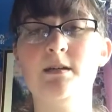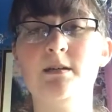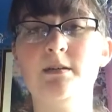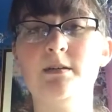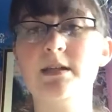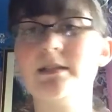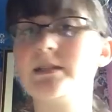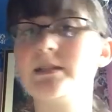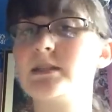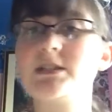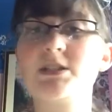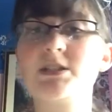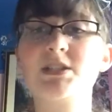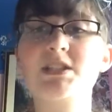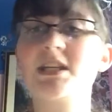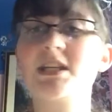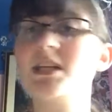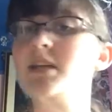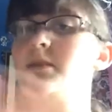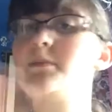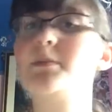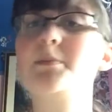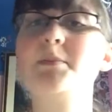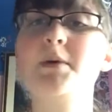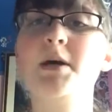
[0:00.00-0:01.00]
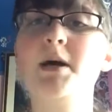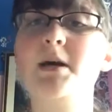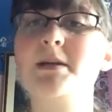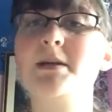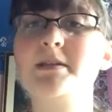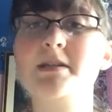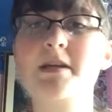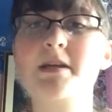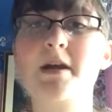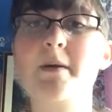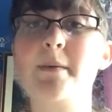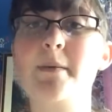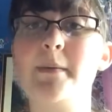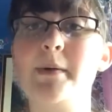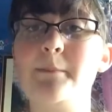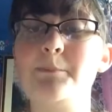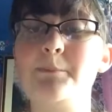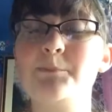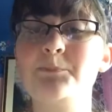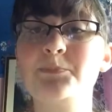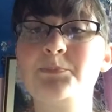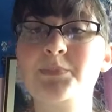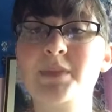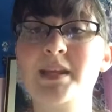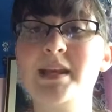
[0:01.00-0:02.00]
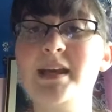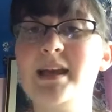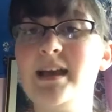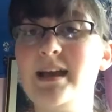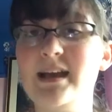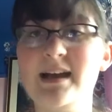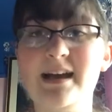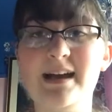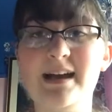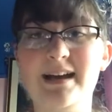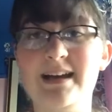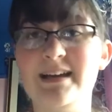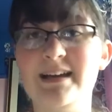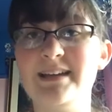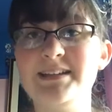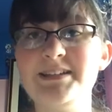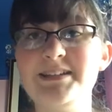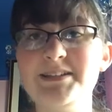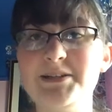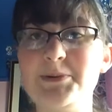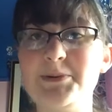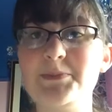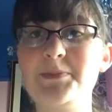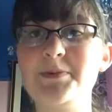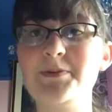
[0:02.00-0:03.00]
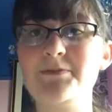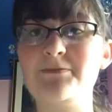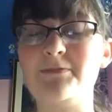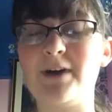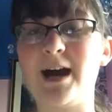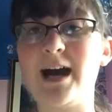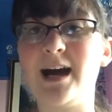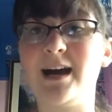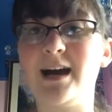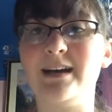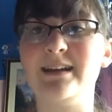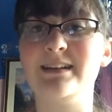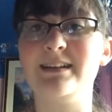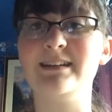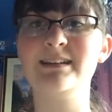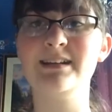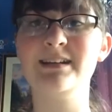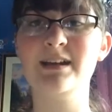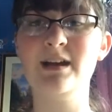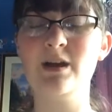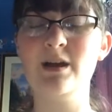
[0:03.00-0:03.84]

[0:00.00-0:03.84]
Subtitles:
Let's just keep the party going, and it'll be fine.